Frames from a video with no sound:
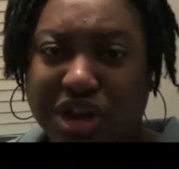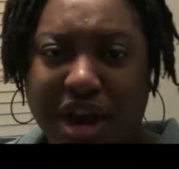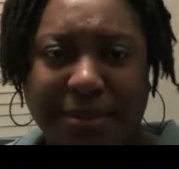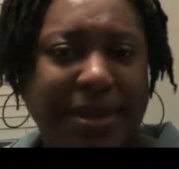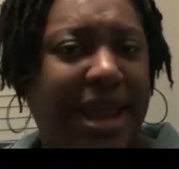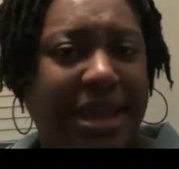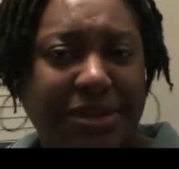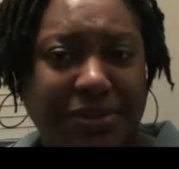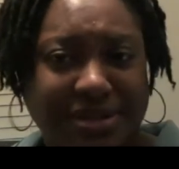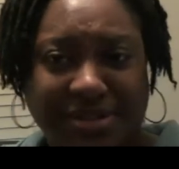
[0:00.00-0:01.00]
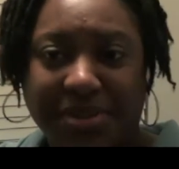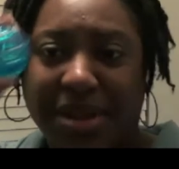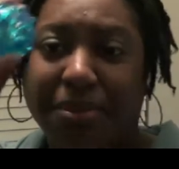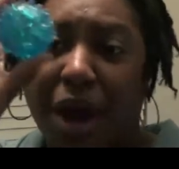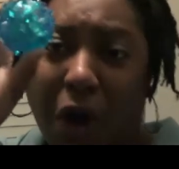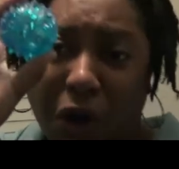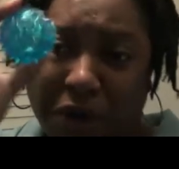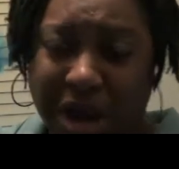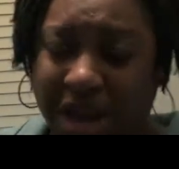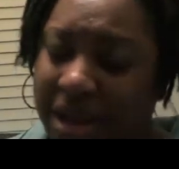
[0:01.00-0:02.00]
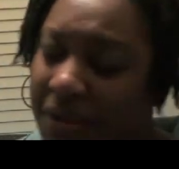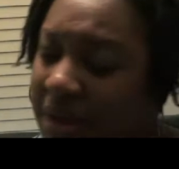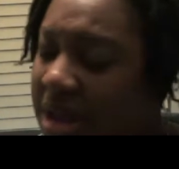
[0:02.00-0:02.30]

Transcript: Sorry, but Caleb wants to play ball right now.